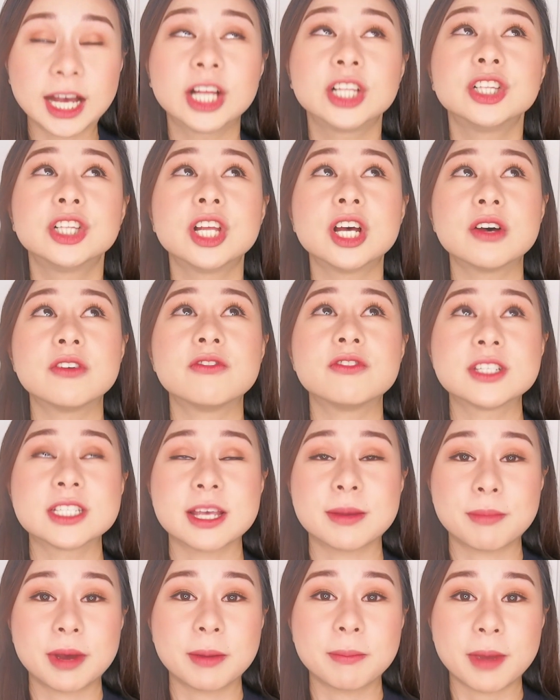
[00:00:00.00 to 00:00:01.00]
I love
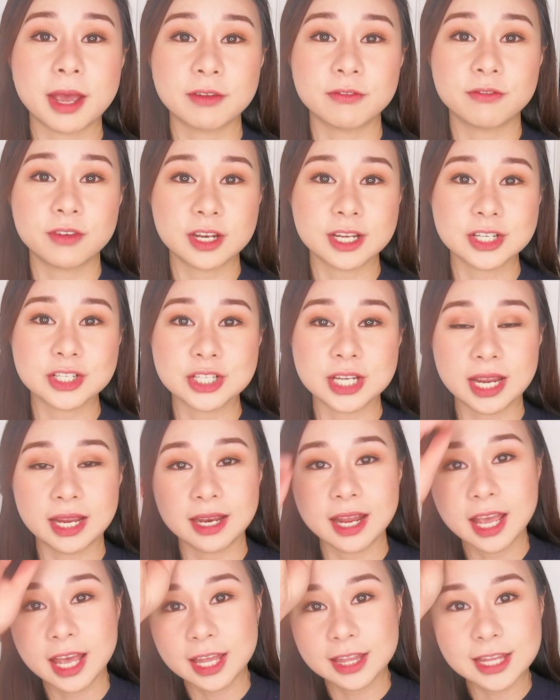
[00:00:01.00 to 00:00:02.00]
semi-matte finish,
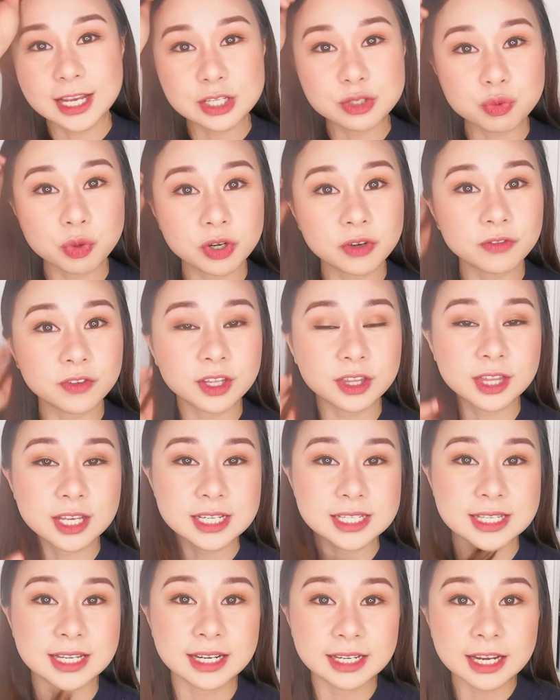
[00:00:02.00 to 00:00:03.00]
and that's one of the
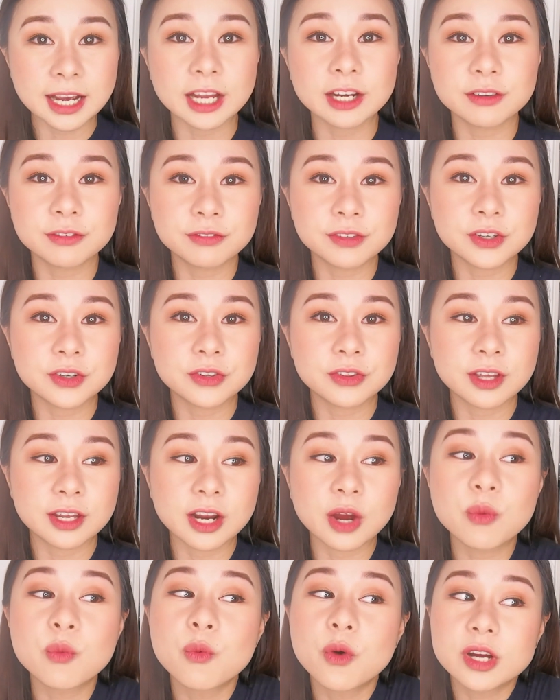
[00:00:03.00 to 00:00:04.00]
things that I kind of feel that
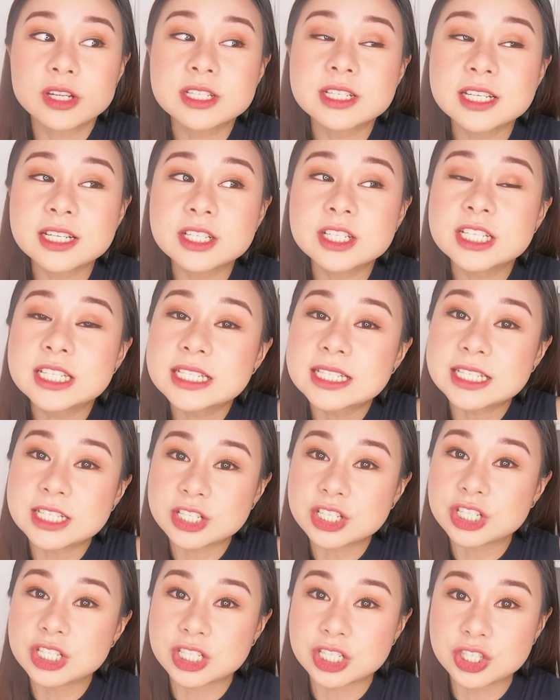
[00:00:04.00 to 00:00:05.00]
I wanted
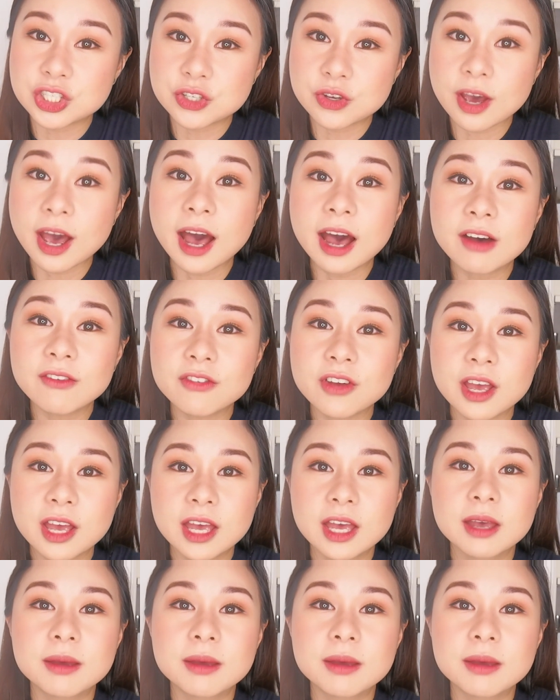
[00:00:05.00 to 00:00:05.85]
Conceal cushion to have,